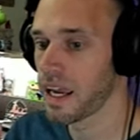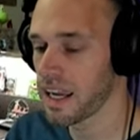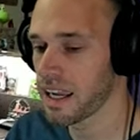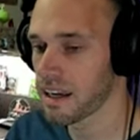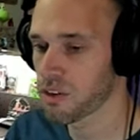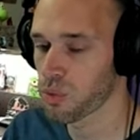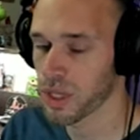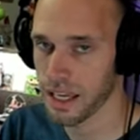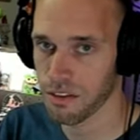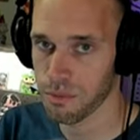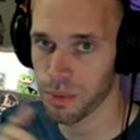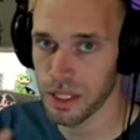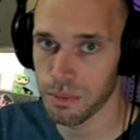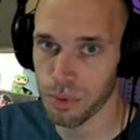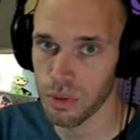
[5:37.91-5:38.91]
And we
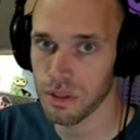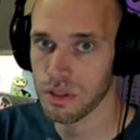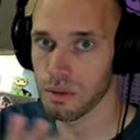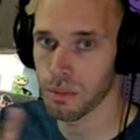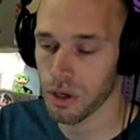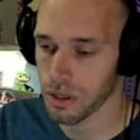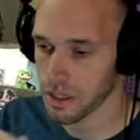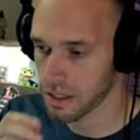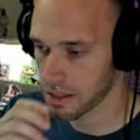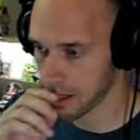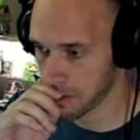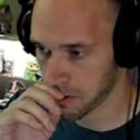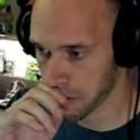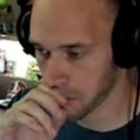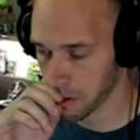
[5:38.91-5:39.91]
have people in the market
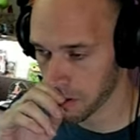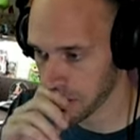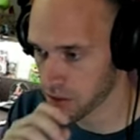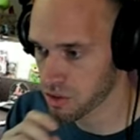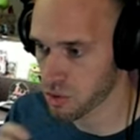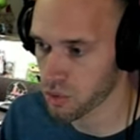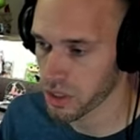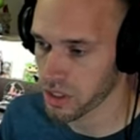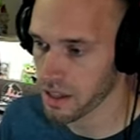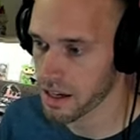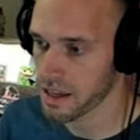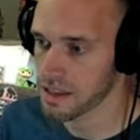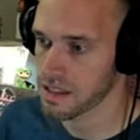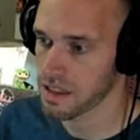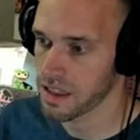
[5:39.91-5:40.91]
that are starting to
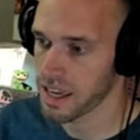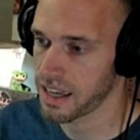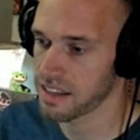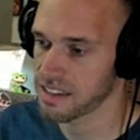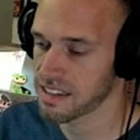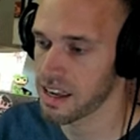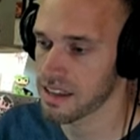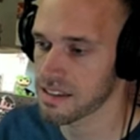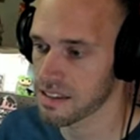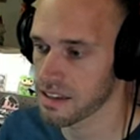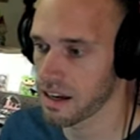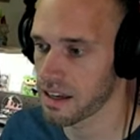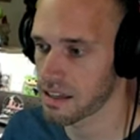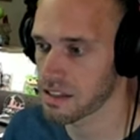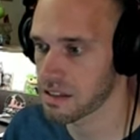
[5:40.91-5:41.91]
realize that set
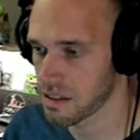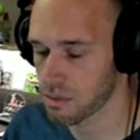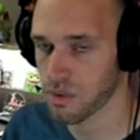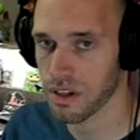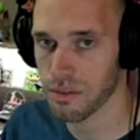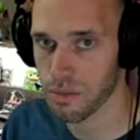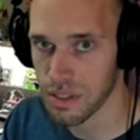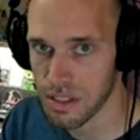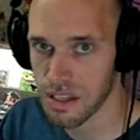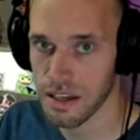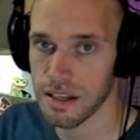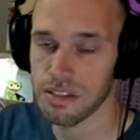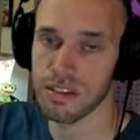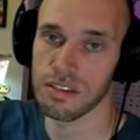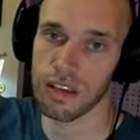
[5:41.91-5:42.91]
size, something I've been
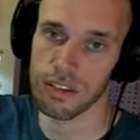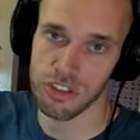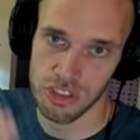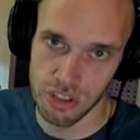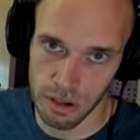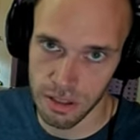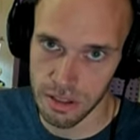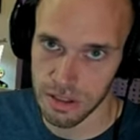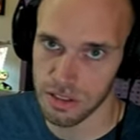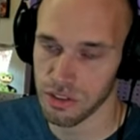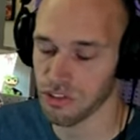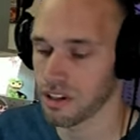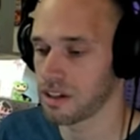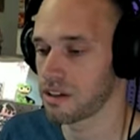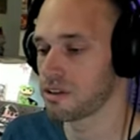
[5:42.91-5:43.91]
saying since I started this
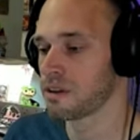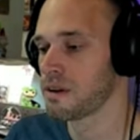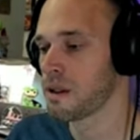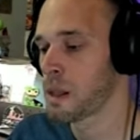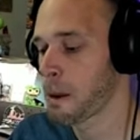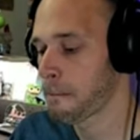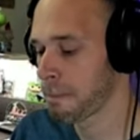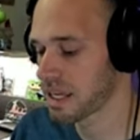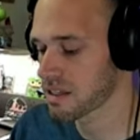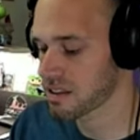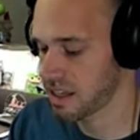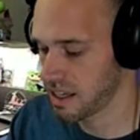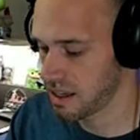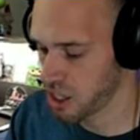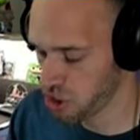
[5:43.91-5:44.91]
channel, makes
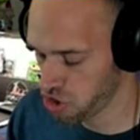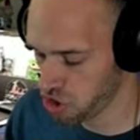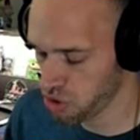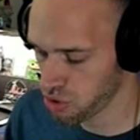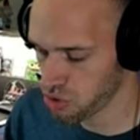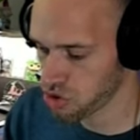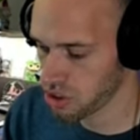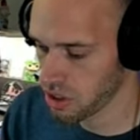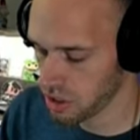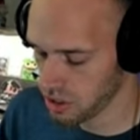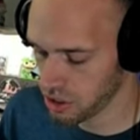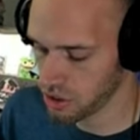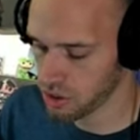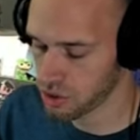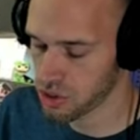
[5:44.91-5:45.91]
a huge,
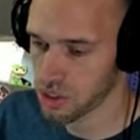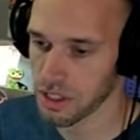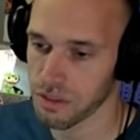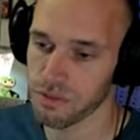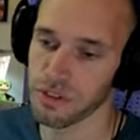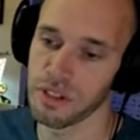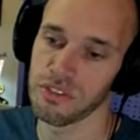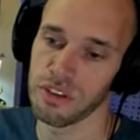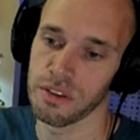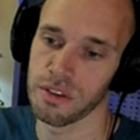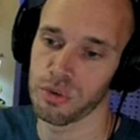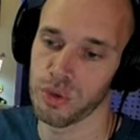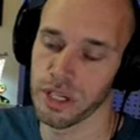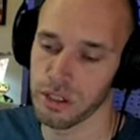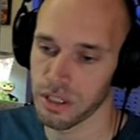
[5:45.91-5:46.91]
huge difference on
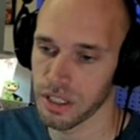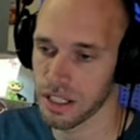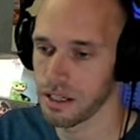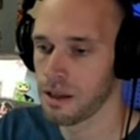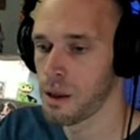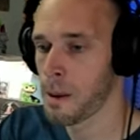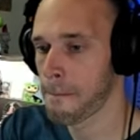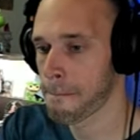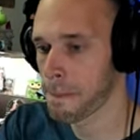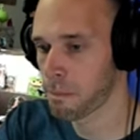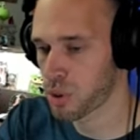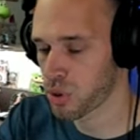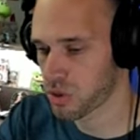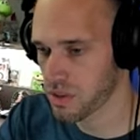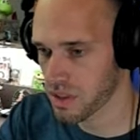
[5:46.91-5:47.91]
the rarity
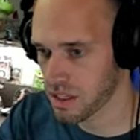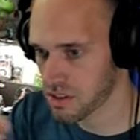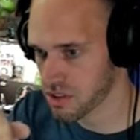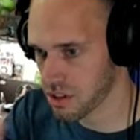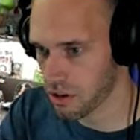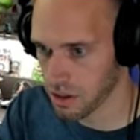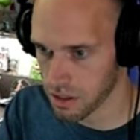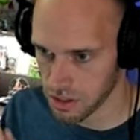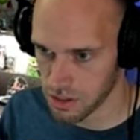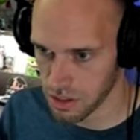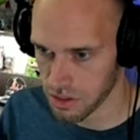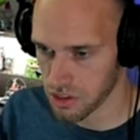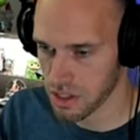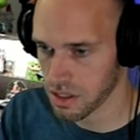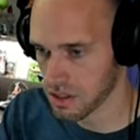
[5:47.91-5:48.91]
per these cards,
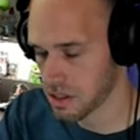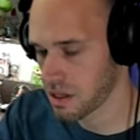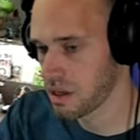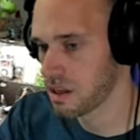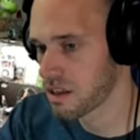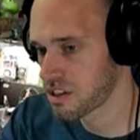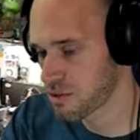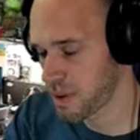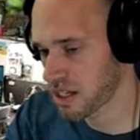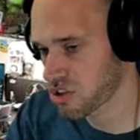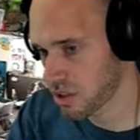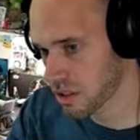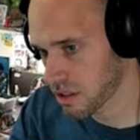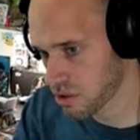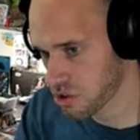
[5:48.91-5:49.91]
such as
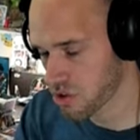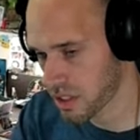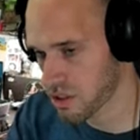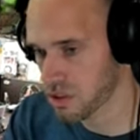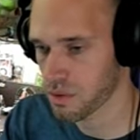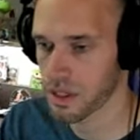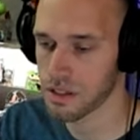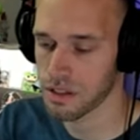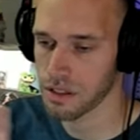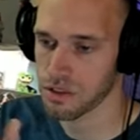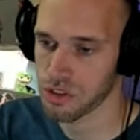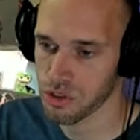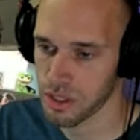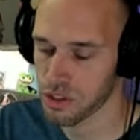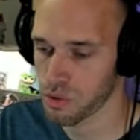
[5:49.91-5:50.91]
special illustration rares,
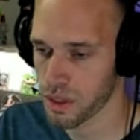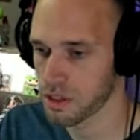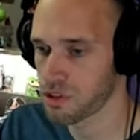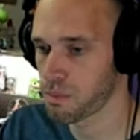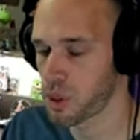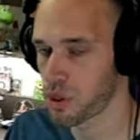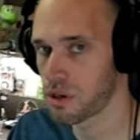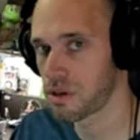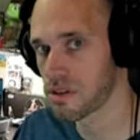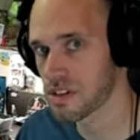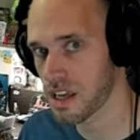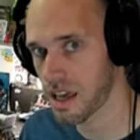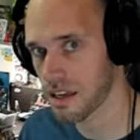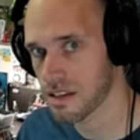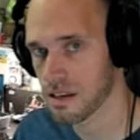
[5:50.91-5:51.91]
illustration rares per
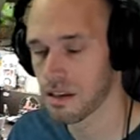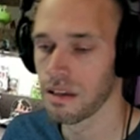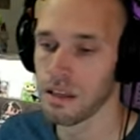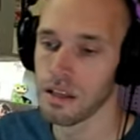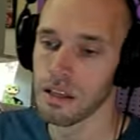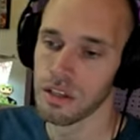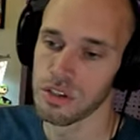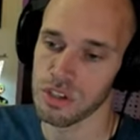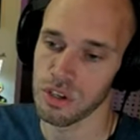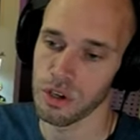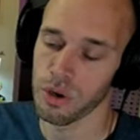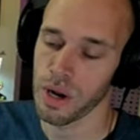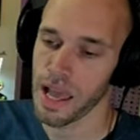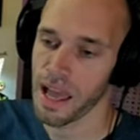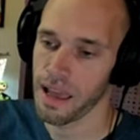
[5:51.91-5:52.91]
set.
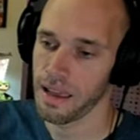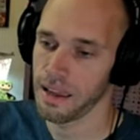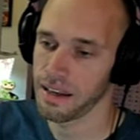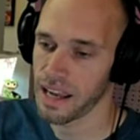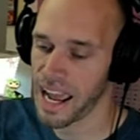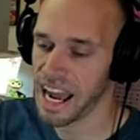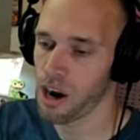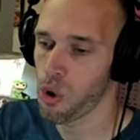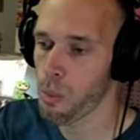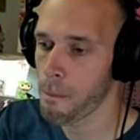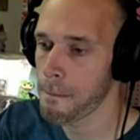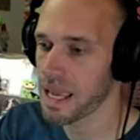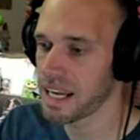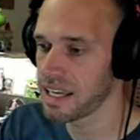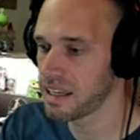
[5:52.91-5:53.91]
So, and how
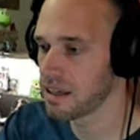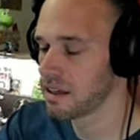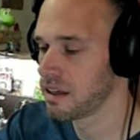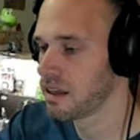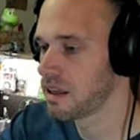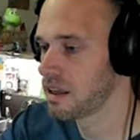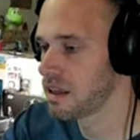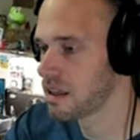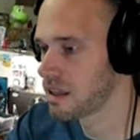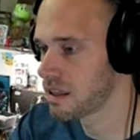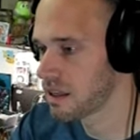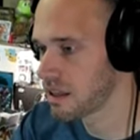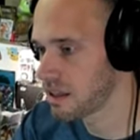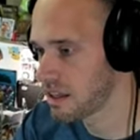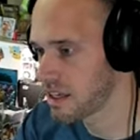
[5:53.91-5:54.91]
many
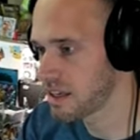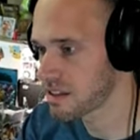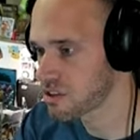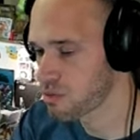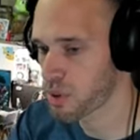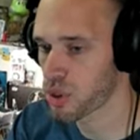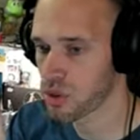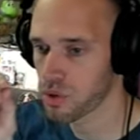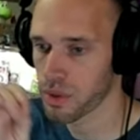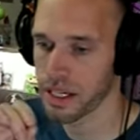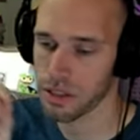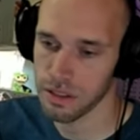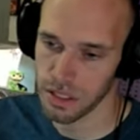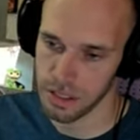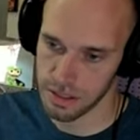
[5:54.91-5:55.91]
hits per
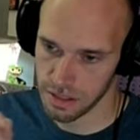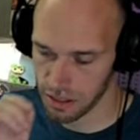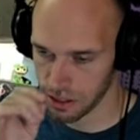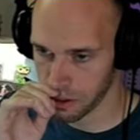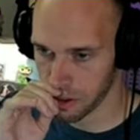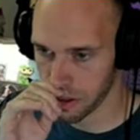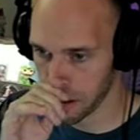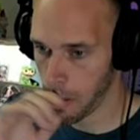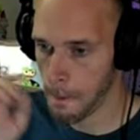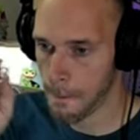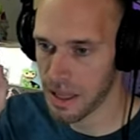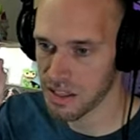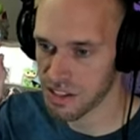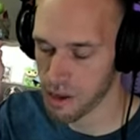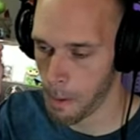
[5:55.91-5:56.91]
rarity tier
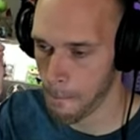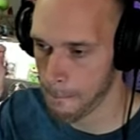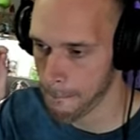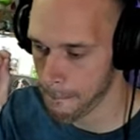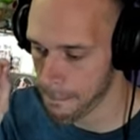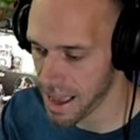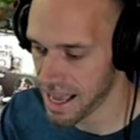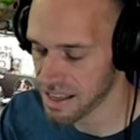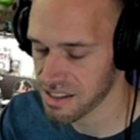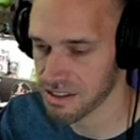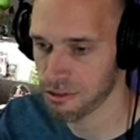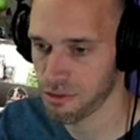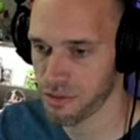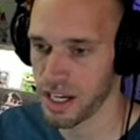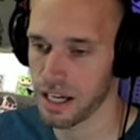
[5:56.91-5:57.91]
is a
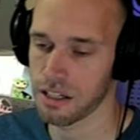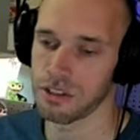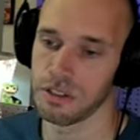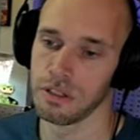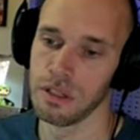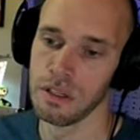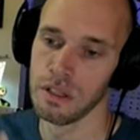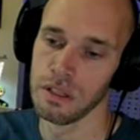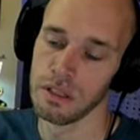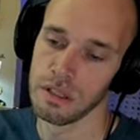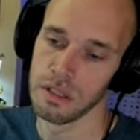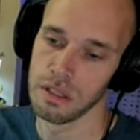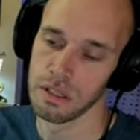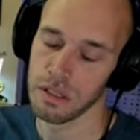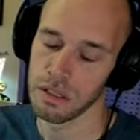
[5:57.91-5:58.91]
massive factor.
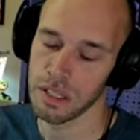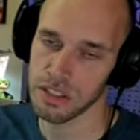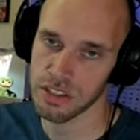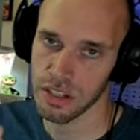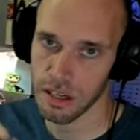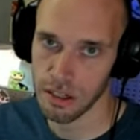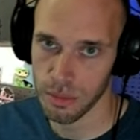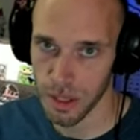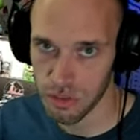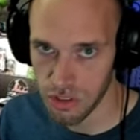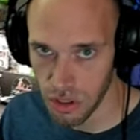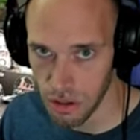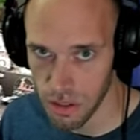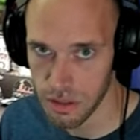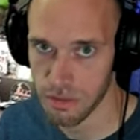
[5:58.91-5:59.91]
Let's talk about
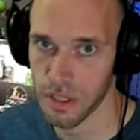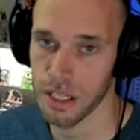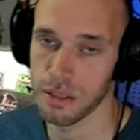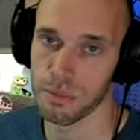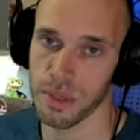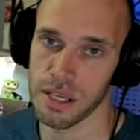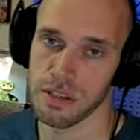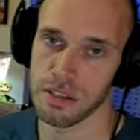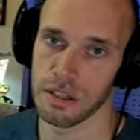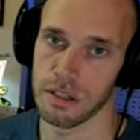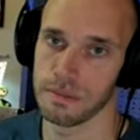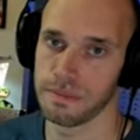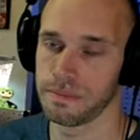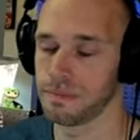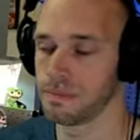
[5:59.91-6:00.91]
Scarlet and Violet base set.